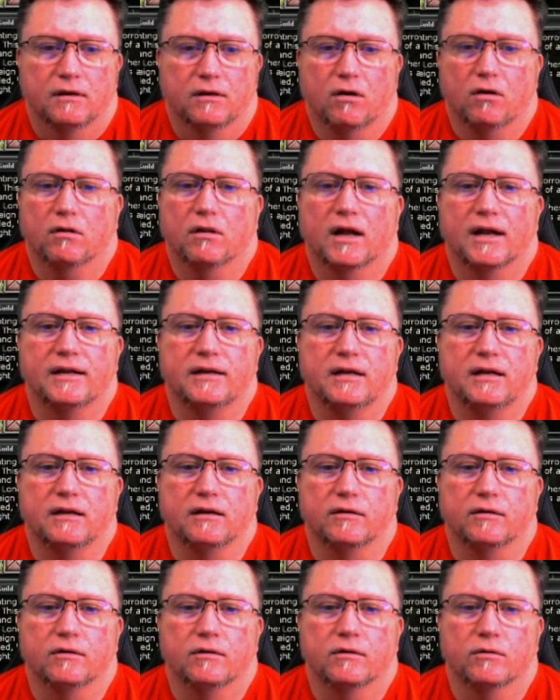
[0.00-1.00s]
All I
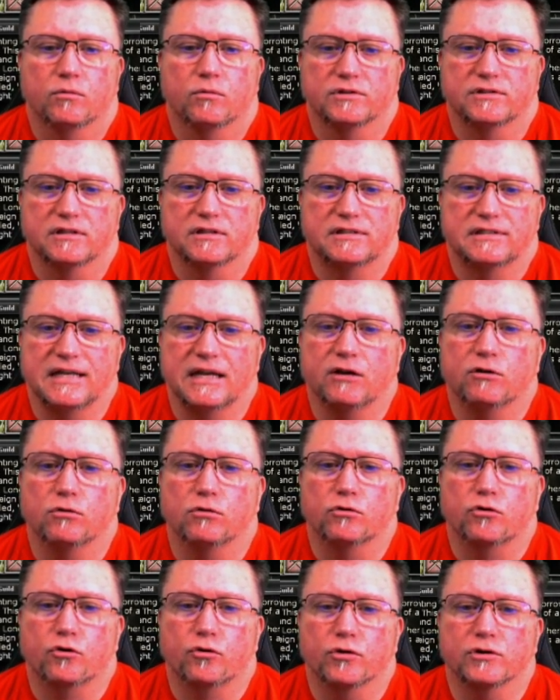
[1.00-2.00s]
needed was a
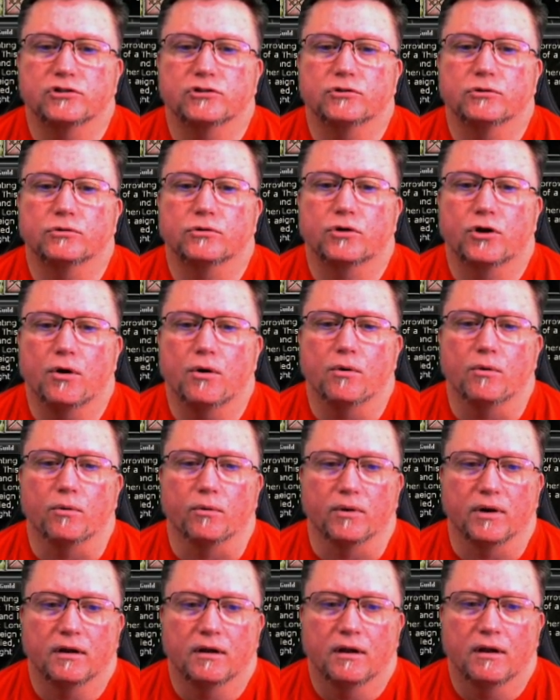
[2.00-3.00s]
single crystal cone,
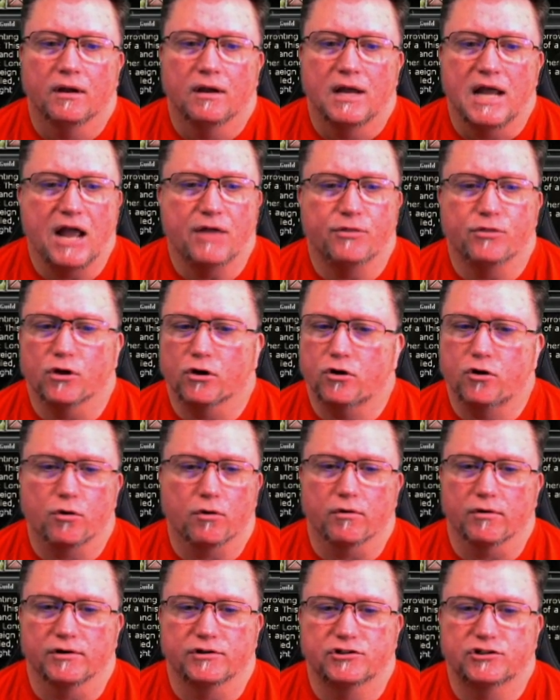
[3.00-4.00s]
and the
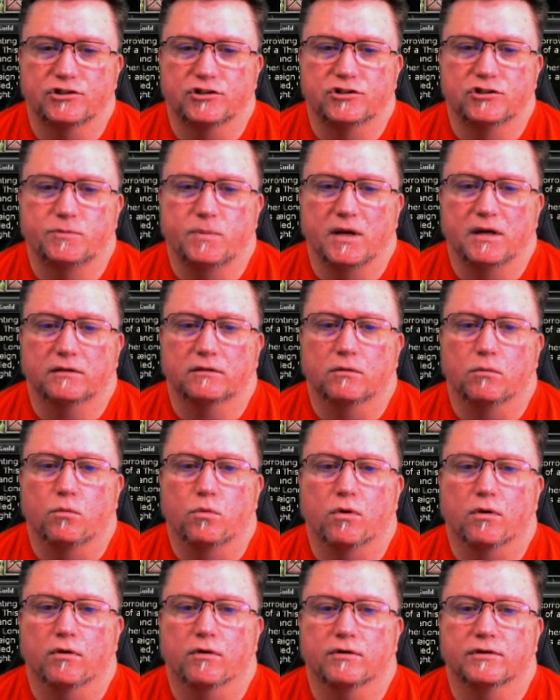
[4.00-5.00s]
courage to speak the
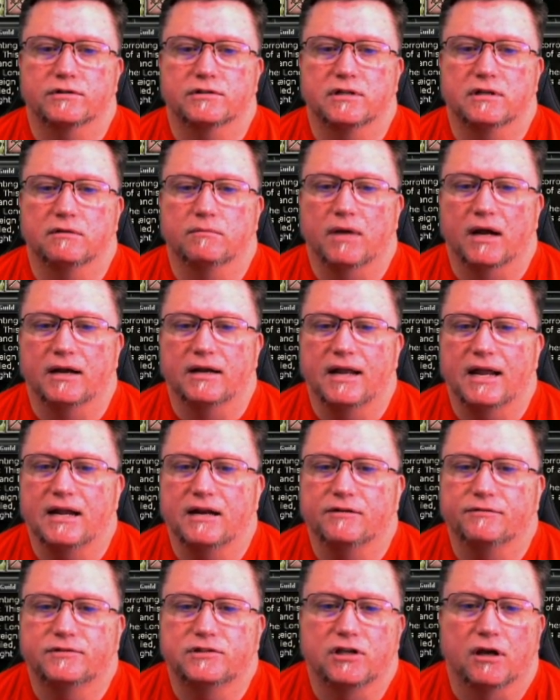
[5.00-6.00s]
words in my
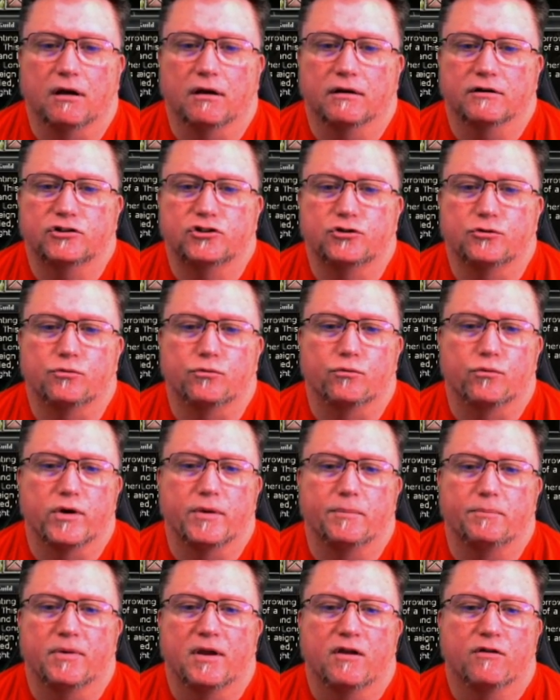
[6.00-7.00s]
native tongue to
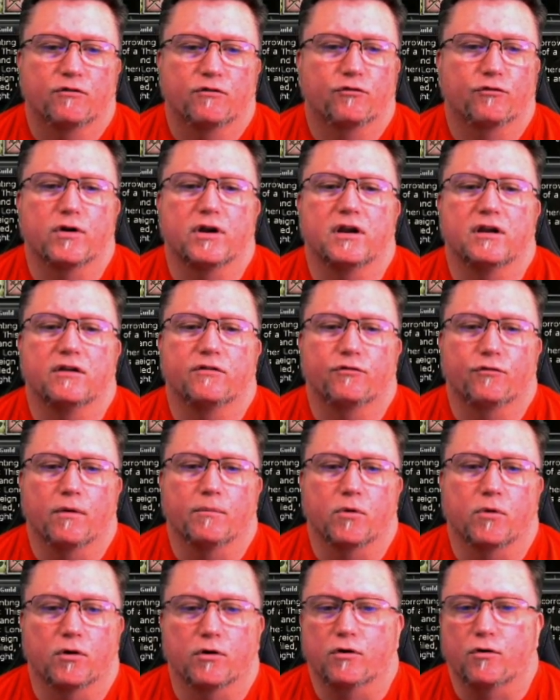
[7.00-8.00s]
rip free
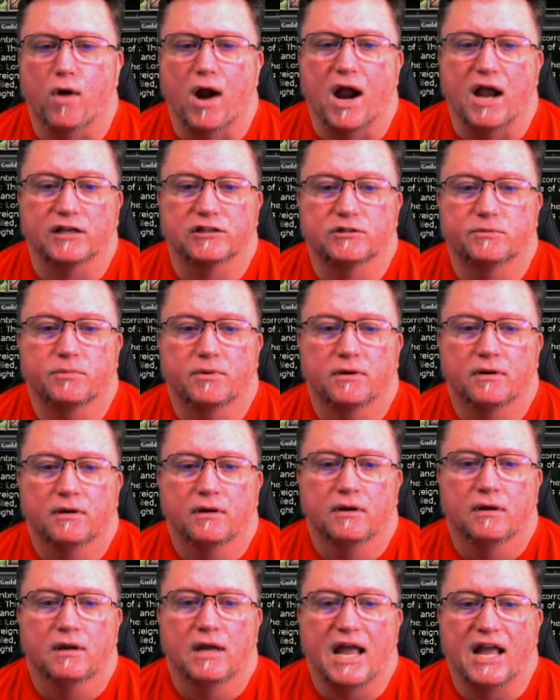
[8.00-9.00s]
from her grasp.
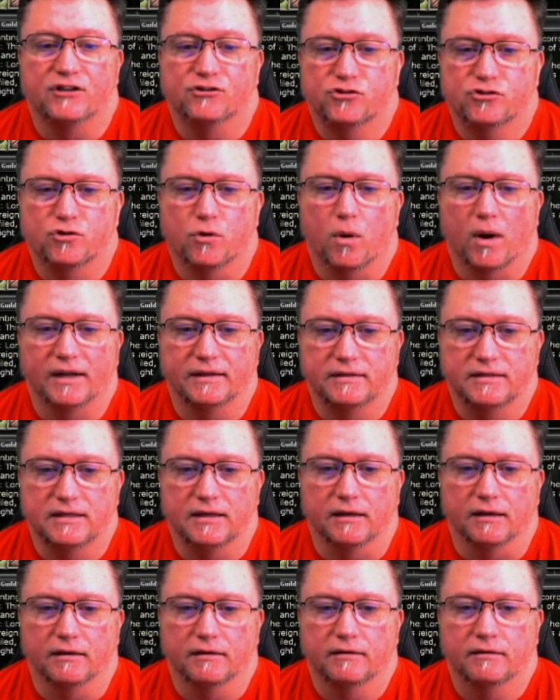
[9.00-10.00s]
And so I
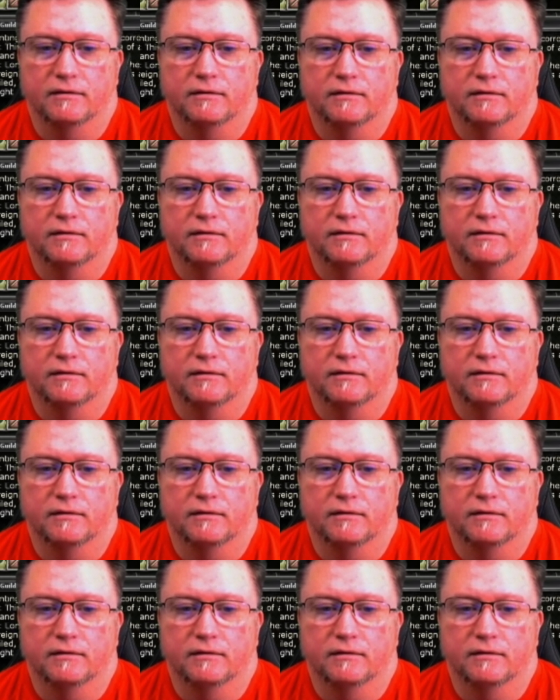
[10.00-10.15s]
did.